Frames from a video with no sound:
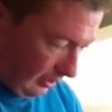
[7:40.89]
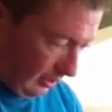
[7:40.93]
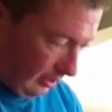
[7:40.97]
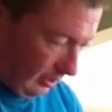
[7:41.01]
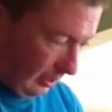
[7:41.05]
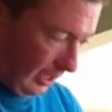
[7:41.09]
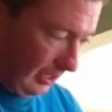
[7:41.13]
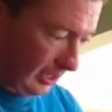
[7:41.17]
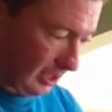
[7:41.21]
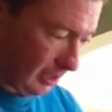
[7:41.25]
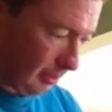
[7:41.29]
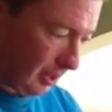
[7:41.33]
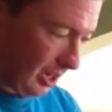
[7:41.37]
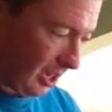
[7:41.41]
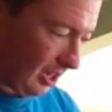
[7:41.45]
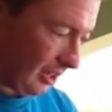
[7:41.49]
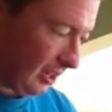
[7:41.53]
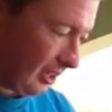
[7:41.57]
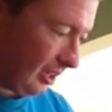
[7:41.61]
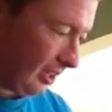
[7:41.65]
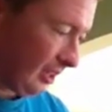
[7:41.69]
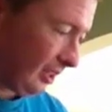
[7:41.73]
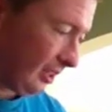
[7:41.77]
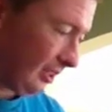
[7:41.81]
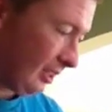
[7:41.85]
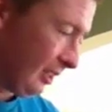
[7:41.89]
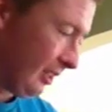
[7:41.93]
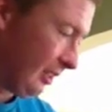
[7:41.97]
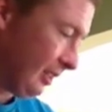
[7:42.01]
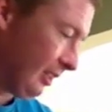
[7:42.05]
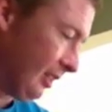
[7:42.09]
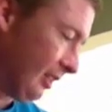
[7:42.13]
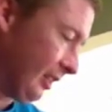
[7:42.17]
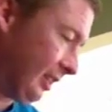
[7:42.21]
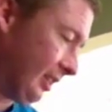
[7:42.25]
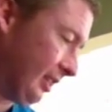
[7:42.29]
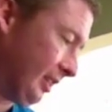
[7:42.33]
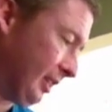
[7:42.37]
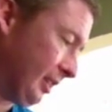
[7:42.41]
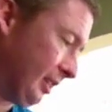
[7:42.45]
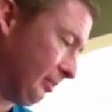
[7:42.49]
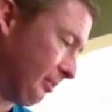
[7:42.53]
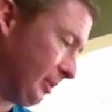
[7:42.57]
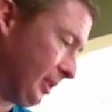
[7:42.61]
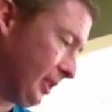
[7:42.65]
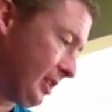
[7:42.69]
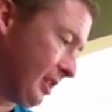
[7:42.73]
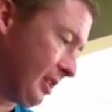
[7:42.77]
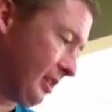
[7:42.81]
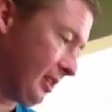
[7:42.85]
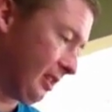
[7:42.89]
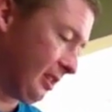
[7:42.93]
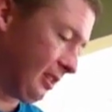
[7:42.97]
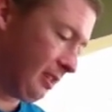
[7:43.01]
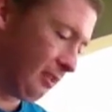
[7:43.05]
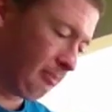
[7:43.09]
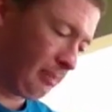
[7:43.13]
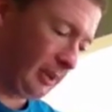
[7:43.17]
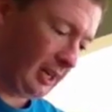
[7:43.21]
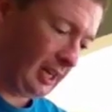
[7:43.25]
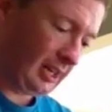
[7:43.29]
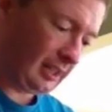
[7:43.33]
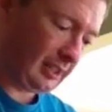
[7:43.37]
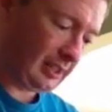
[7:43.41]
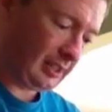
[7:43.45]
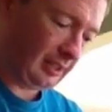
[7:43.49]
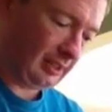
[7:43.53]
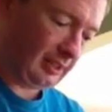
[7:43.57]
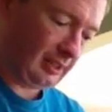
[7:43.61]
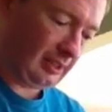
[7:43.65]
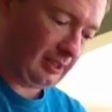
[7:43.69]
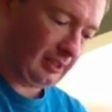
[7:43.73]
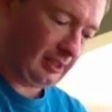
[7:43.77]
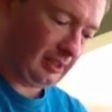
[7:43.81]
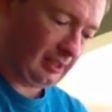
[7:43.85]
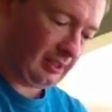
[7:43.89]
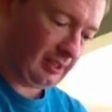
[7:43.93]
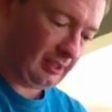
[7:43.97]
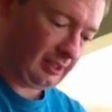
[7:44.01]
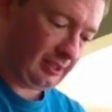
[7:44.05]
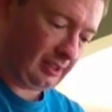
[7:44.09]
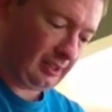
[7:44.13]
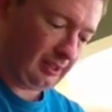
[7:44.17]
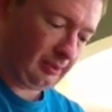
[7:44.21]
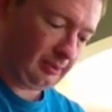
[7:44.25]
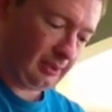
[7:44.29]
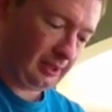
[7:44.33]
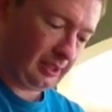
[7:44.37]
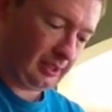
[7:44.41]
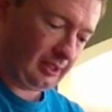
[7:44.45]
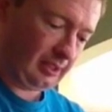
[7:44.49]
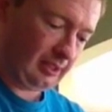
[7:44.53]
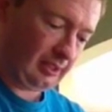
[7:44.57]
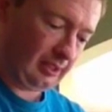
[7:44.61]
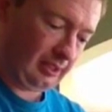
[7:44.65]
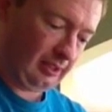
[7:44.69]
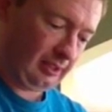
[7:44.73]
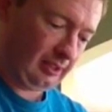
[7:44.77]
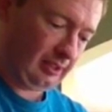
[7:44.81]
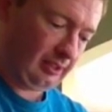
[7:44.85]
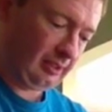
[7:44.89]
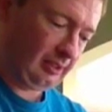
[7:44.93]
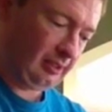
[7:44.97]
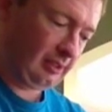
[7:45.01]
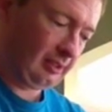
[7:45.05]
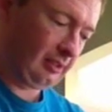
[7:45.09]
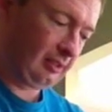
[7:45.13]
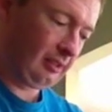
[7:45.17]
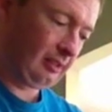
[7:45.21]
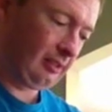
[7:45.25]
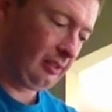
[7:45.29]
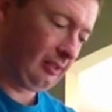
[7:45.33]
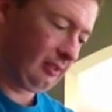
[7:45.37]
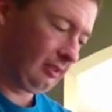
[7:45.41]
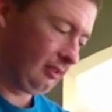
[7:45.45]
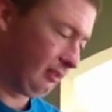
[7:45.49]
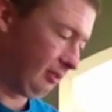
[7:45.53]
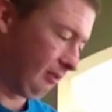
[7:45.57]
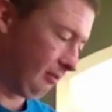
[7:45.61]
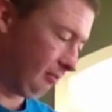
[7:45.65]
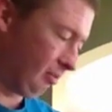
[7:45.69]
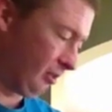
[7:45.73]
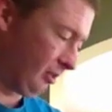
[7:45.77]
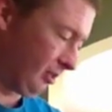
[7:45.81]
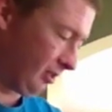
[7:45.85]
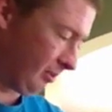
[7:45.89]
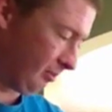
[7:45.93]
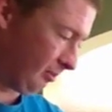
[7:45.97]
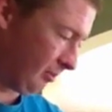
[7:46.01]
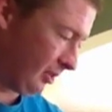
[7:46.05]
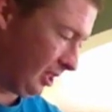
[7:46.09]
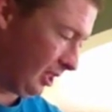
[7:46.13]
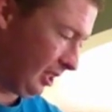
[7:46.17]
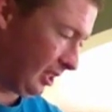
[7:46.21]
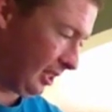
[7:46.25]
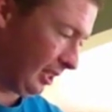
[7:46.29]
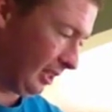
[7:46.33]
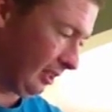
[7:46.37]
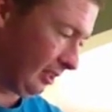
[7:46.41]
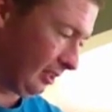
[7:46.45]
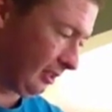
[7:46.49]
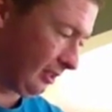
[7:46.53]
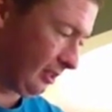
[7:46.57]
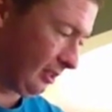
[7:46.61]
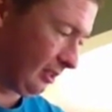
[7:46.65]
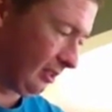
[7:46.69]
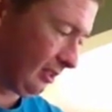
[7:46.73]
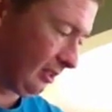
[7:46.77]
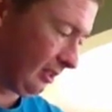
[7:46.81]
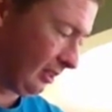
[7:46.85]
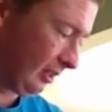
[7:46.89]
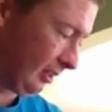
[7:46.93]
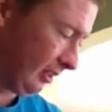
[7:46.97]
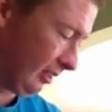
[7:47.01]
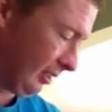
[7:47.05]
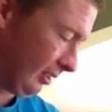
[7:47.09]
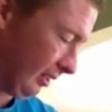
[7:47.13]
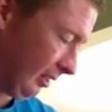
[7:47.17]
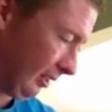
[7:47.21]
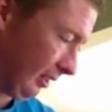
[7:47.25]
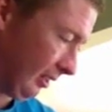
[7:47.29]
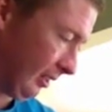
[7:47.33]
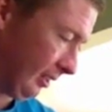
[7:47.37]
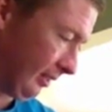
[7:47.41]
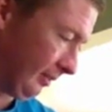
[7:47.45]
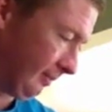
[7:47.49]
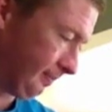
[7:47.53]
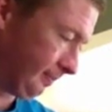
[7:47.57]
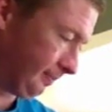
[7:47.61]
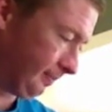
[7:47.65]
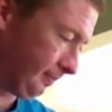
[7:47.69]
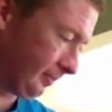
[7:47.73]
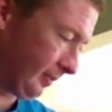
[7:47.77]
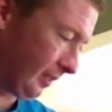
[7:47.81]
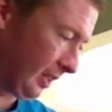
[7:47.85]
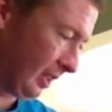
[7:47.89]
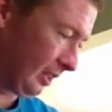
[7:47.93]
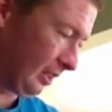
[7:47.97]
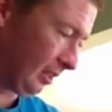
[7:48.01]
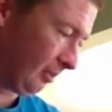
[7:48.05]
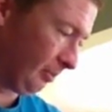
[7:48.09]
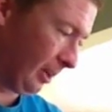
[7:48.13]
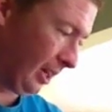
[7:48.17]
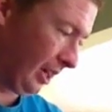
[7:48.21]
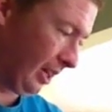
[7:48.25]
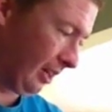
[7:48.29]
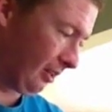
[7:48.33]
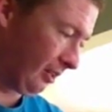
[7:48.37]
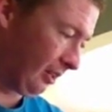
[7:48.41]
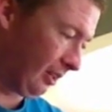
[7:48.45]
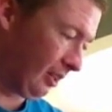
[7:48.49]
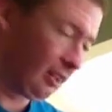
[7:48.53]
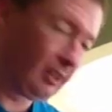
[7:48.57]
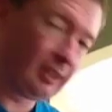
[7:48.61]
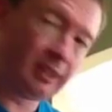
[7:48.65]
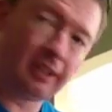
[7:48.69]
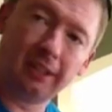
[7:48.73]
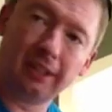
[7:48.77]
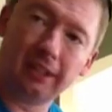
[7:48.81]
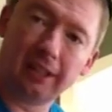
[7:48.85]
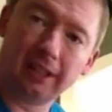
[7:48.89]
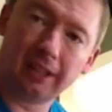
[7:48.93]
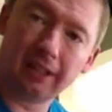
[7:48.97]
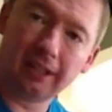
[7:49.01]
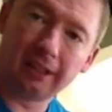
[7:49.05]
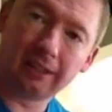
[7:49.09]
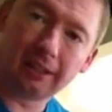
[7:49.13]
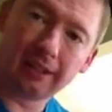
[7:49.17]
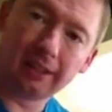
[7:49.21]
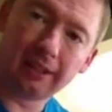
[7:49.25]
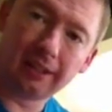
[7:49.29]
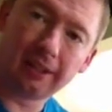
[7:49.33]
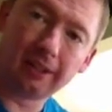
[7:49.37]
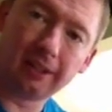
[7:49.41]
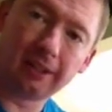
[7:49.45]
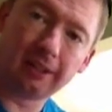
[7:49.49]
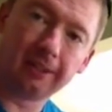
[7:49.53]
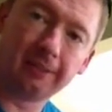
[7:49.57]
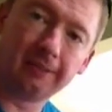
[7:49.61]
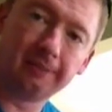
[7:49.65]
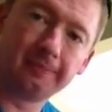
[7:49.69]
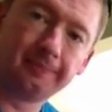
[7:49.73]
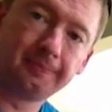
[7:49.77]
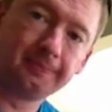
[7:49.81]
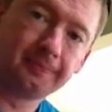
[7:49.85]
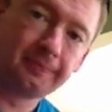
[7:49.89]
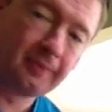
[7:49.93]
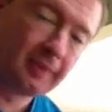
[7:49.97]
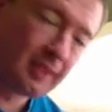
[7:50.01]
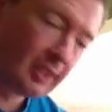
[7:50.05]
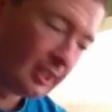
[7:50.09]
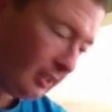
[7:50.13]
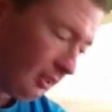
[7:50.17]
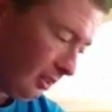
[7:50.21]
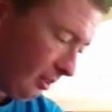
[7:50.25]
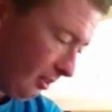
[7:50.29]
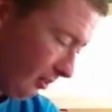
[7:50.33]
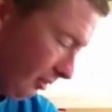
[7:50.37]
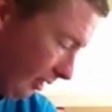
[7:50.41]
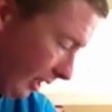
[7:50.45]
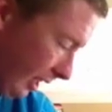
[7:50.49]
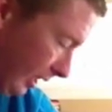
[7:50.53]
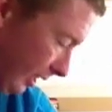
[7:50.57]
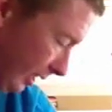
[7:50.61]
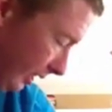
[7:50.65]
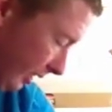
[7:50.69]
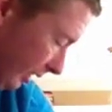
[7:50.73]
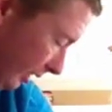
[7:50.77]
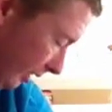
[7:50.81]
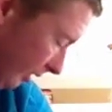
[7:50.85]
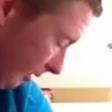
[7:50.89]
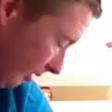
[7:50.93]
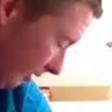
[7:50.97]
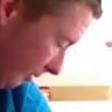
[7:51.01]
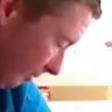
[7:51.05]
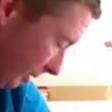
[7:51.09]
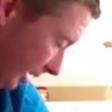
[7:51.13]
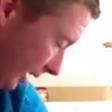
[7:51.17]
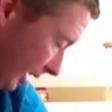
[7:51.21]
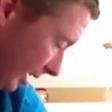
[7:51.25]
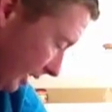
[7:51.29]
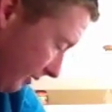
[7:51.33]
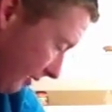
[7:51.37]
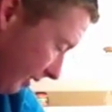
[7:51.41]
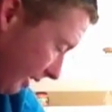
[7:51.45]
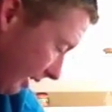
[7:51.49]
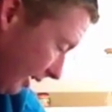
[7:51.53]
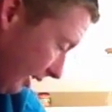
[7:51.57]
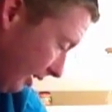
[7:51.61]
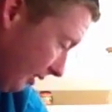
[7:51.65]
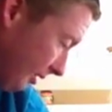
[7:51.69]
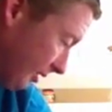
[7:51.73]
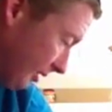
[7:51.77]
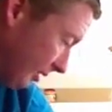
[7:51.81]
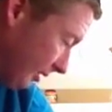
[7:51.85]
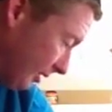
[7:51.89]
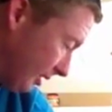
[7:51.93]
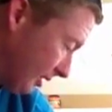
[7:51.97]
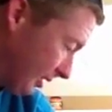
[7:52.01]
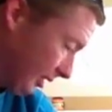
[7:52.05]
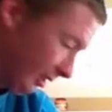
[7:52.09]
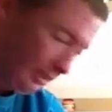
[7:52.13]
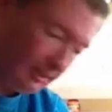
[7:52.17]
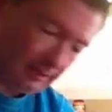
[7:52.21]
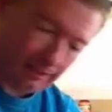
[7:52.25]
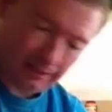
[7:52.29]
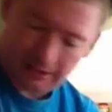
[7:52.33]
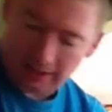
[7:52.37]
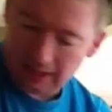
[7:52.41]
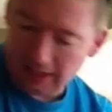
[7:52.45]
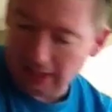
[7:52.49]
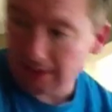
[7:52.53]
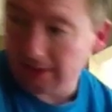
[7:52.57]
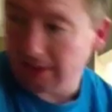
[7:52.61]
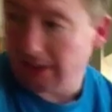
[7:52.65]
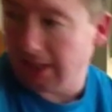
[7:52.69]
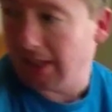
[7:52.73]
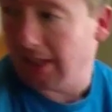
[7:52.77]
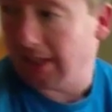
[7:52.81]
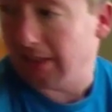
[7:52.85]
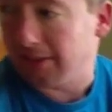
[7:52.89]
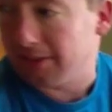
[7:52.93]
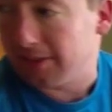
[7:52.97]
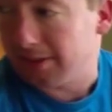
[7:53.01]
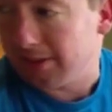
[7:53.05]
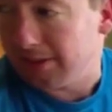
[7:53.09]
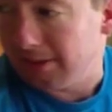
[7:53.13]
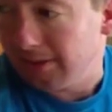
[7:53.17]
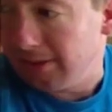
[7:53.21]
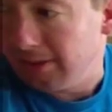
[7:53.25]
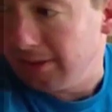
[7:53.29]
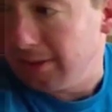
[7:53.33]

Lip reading: that's about it. This is an unboxing of this, so we're going to put some decals on, get the battery all in there, get it all ready to go. And the next video is going to show you exactly how to,